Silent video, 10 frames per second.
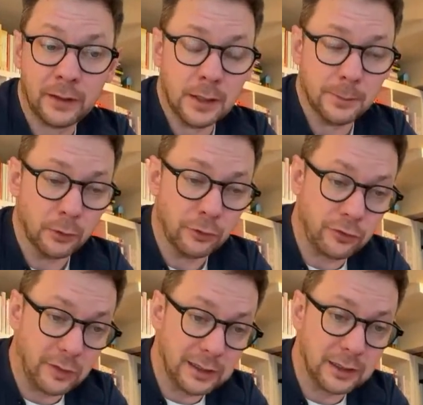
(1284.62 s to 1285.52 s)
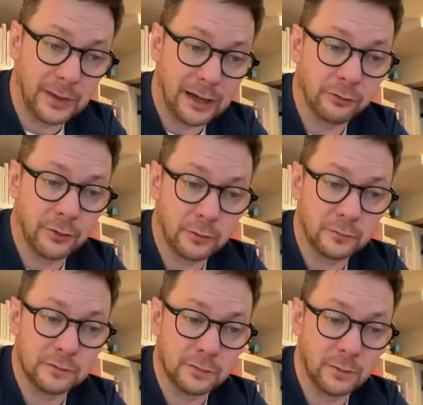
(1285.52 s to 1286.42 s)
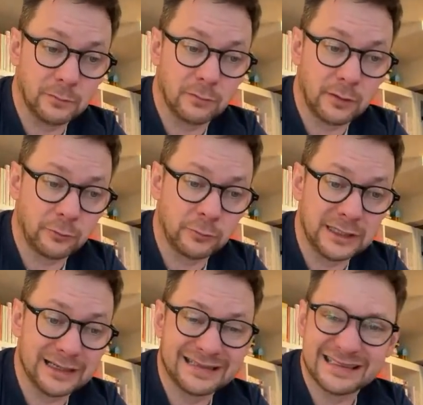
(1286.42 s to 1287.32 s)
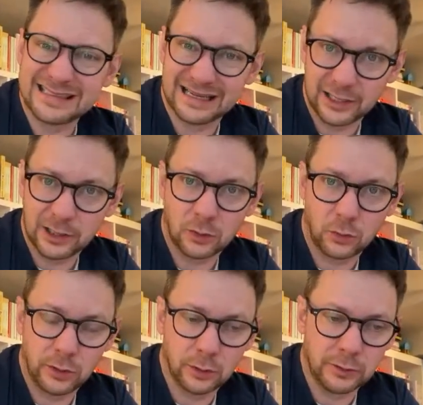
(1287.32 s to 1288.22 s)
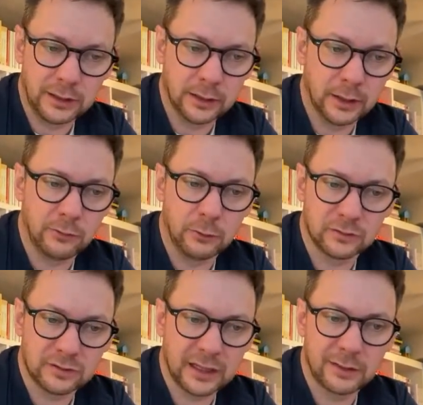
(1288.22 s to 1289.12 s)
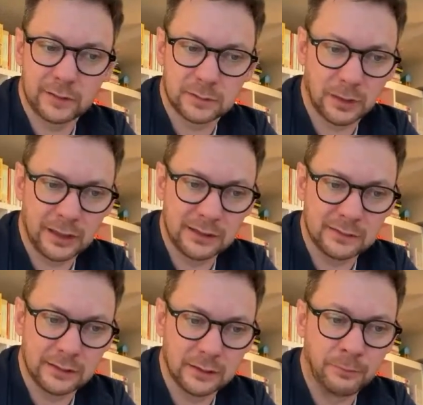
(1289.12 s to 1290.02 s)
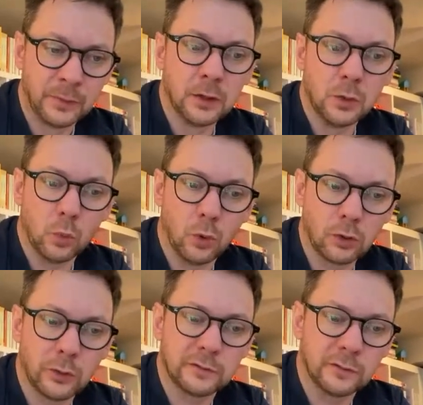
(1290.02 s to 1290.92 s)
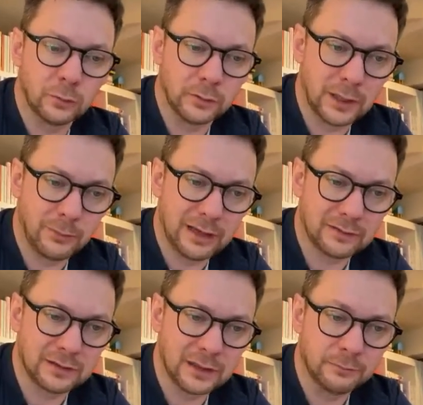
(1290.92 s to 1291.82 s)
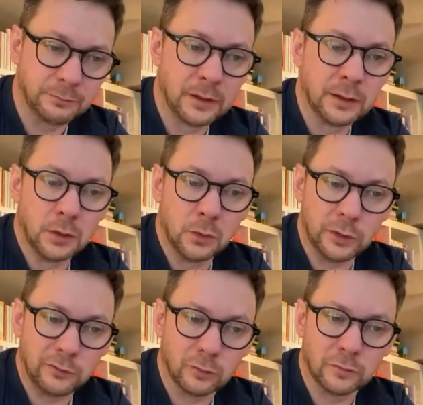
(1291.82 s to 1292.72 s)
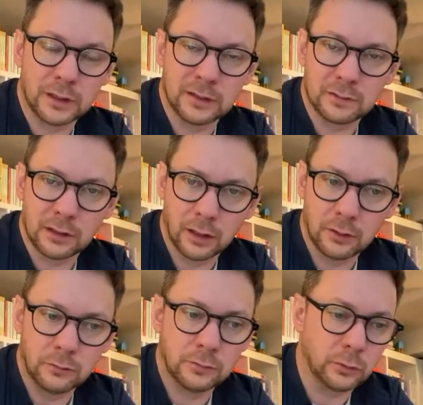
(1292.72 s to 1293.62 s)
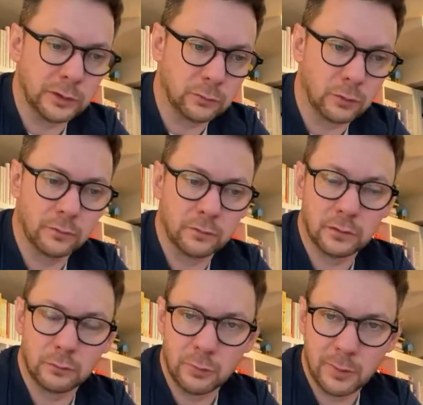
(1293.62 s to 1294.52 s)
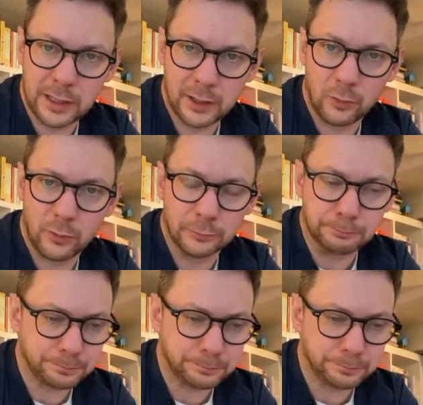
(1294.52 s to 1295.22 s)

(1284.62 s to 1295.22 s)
But think about those in terms of that reader as a dialogue with your reader. If you were sat there explaining it to them, what questions would they be asking? Which ones gets closed? Which ones remain open?